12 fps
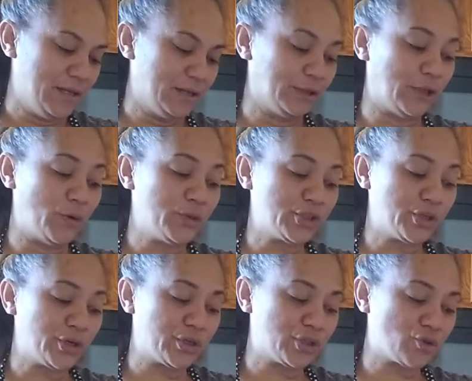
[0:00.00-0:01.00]
low
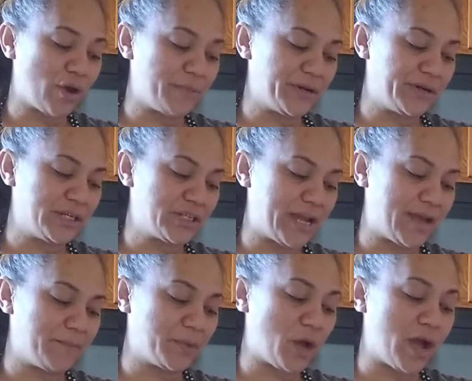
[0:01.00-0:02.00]
sugar strawberry
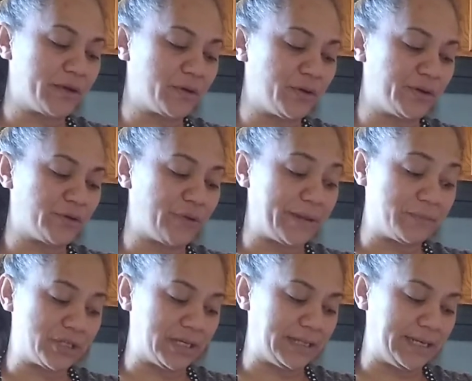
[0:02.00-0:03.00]
jam, Concord grape
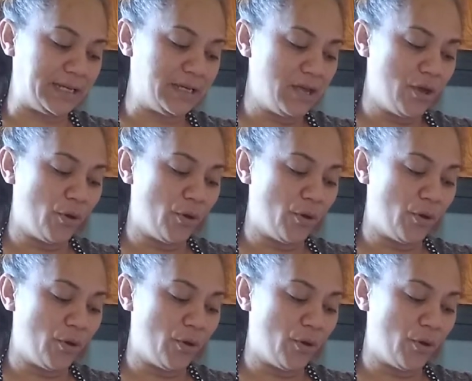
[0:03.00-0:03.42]
jelly,